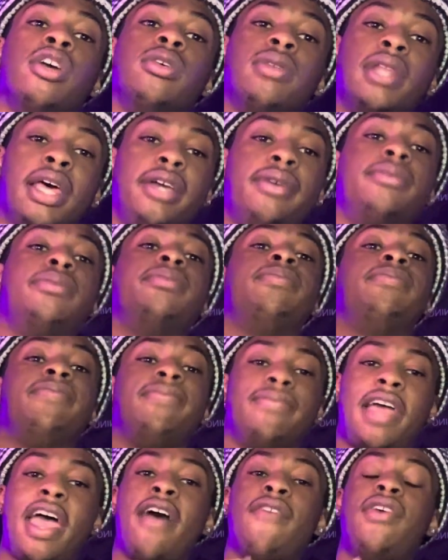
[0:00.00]
like
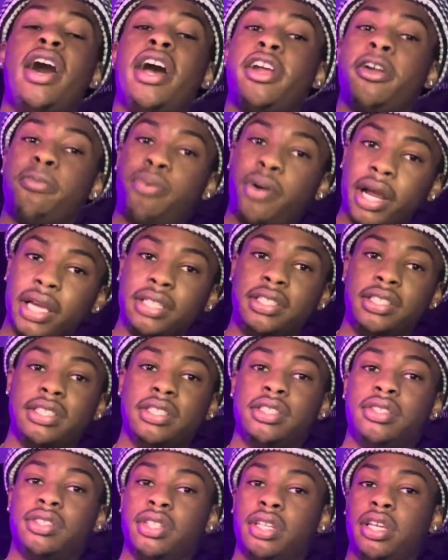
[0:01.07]
have higher
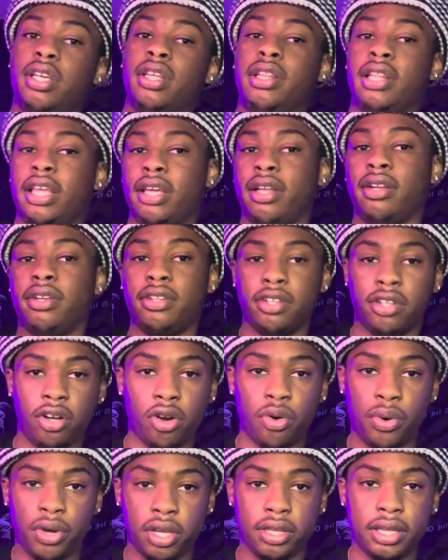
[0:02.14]
prices and then
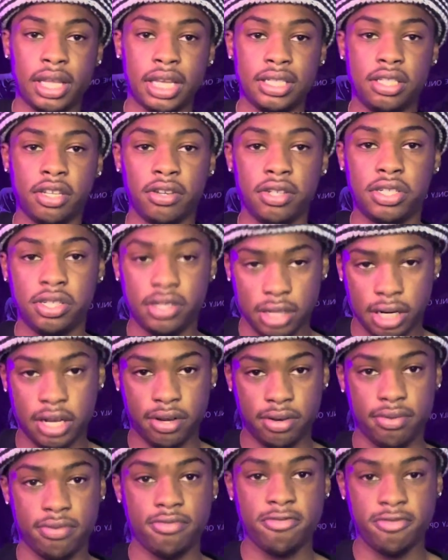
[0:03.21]
growing that shit out.